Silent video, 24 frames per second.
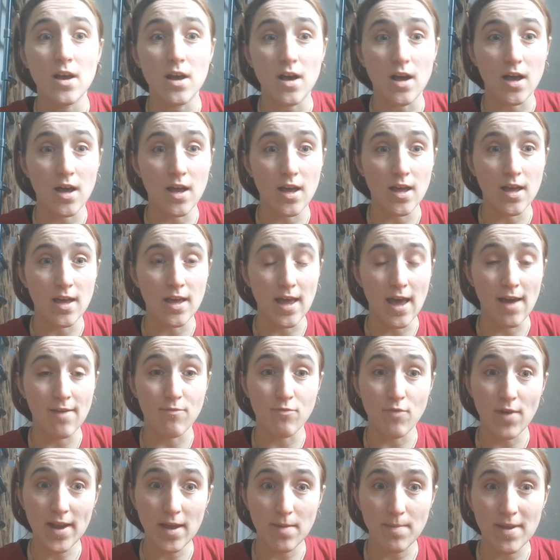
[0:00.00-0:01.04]
I've
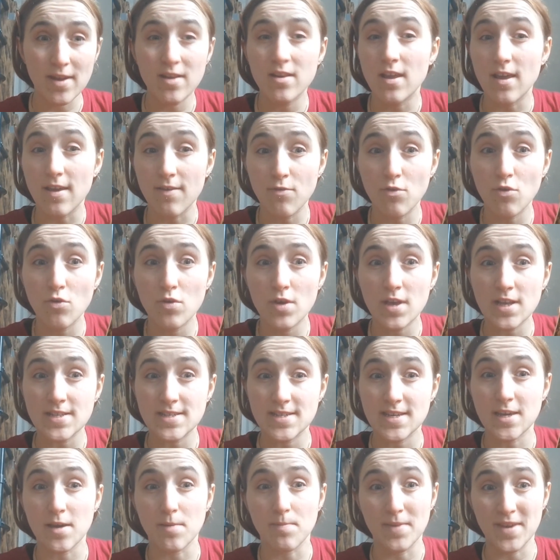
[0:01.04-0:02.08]
recommend if you can
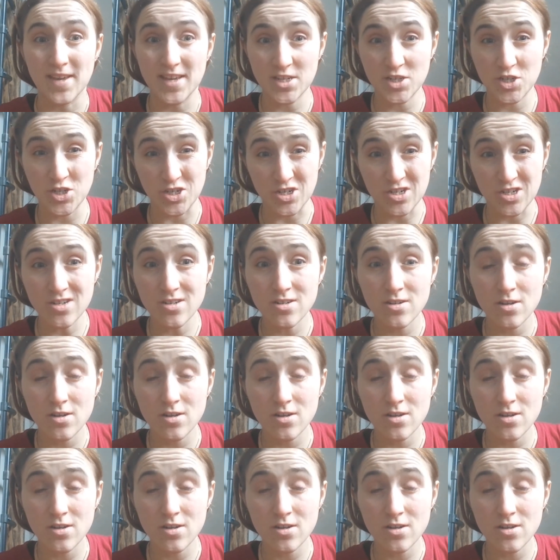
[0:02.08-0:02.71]
take a picture